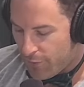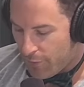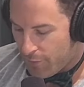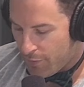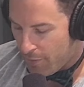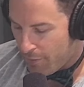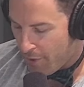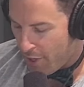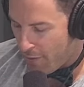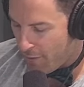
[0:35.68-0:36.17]

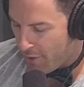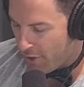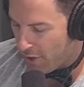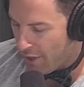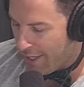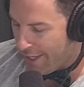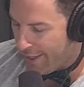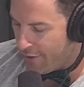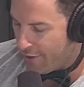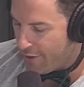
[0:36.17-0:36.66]
From the moment I
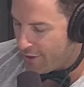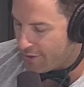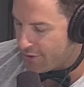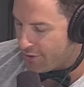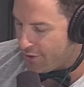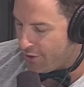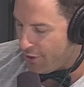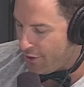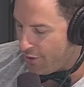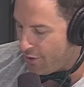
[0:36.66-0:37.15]
laid eyes
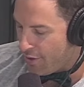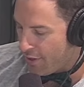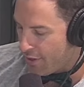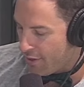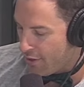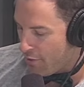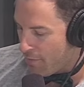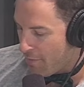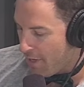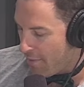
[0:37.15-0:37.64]
on you,
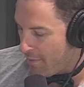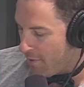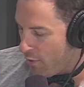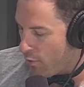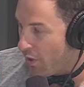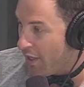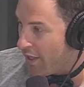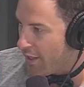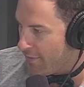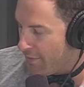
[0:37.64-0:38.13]
you made me
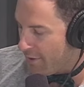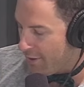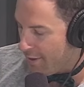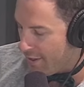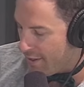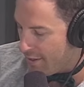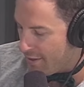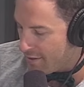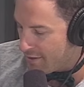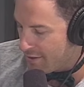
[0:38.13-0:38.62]
weak in the
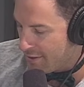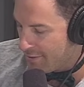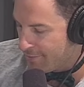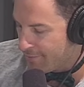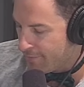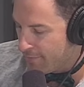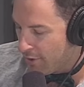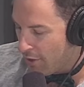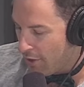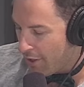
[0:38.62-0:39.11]
knees,
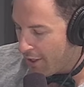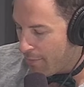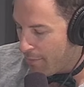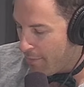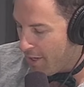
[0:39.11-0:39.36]
like a oh.